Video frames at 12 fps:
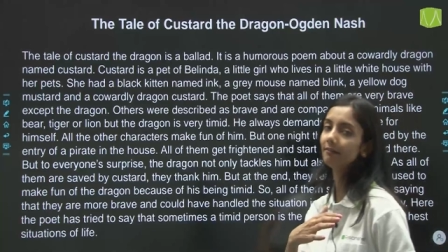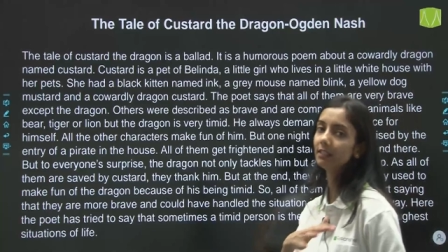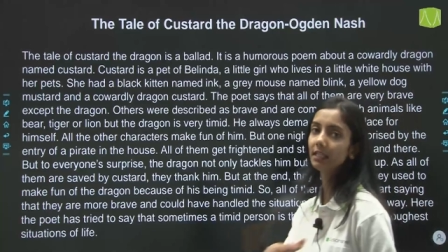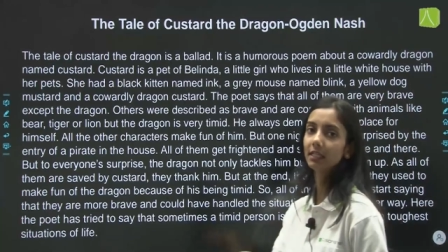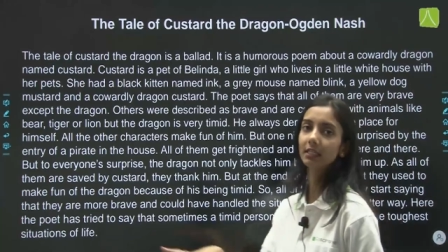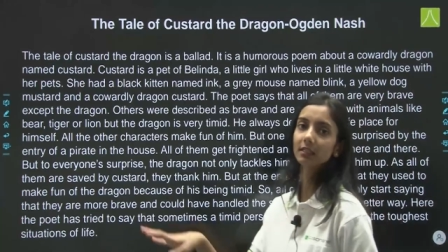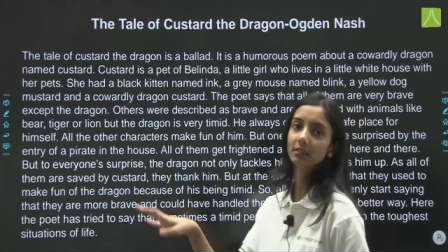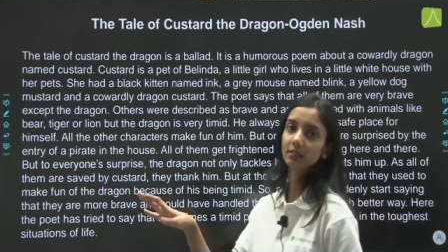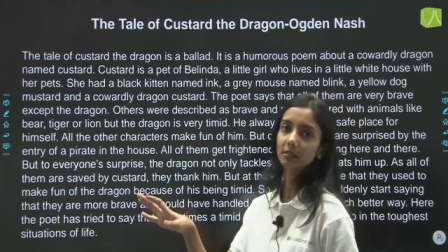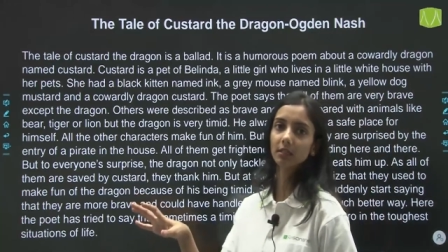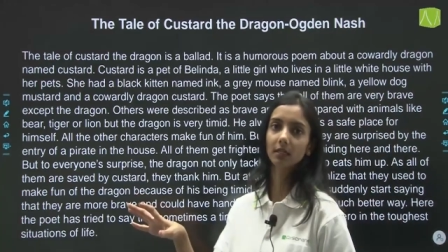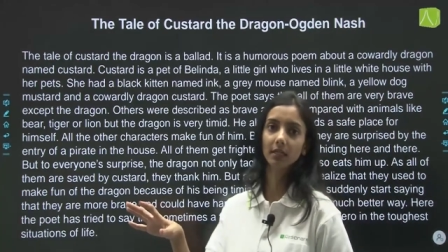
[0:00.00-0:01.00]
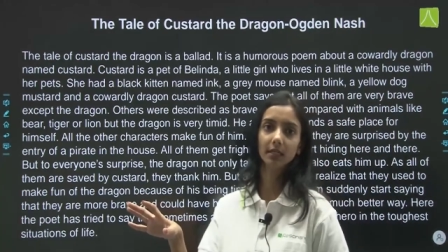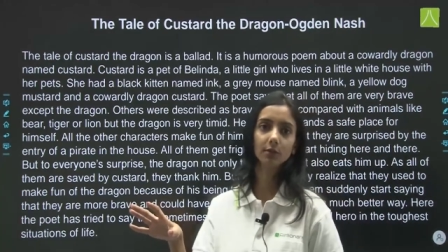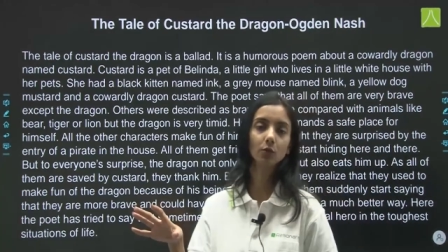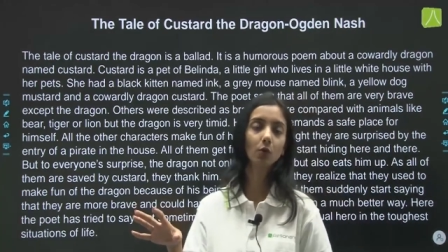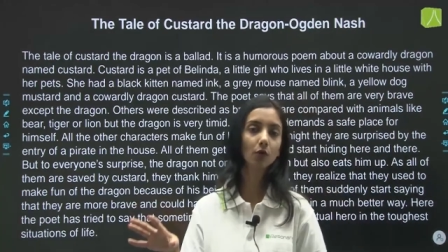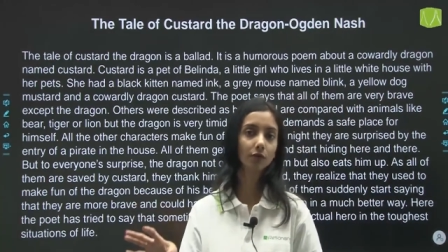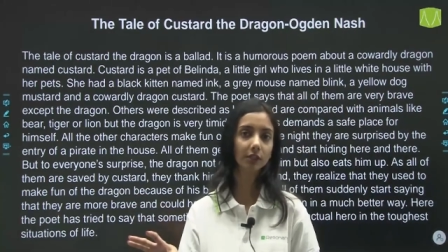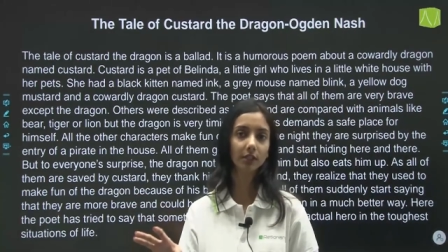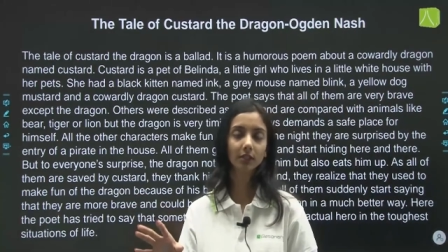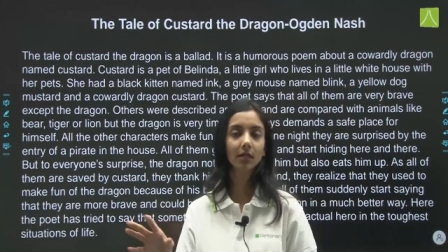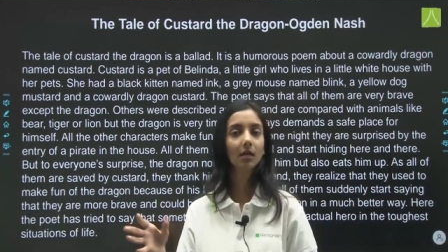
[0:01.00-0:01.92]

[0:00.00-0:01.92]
everything is over,